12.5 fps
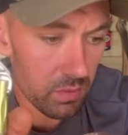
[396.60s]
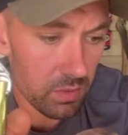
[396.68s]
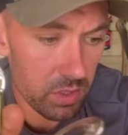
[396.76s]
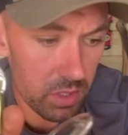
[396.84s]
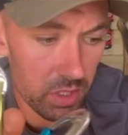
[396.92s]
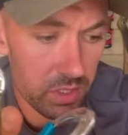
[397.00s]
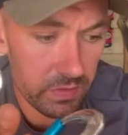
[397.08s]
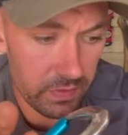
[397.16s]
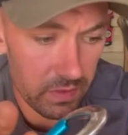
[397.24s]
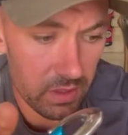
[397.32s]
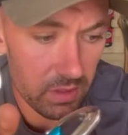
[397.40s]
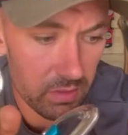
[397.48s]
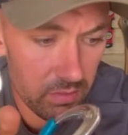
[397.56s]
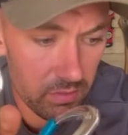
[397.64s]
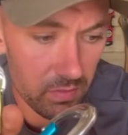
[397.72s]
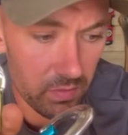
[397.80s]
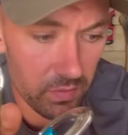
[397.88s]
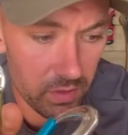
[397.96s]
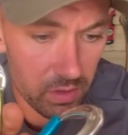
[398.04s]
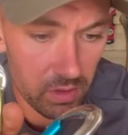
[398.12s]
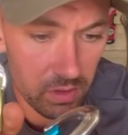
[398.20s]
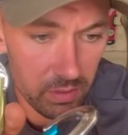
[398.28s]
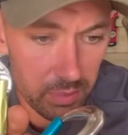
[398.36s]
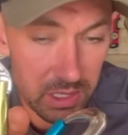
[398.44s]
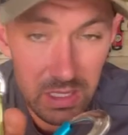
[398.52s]
Just for
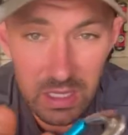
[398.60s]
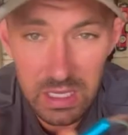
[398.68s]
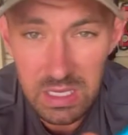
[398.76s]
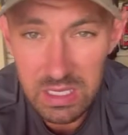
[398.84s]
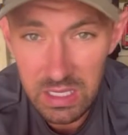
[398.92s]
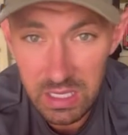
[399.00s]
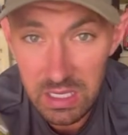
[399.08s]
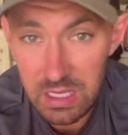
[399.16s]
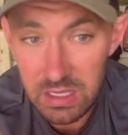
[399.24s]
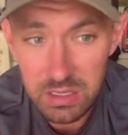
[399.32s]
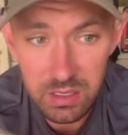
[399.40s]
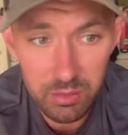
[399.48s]
ease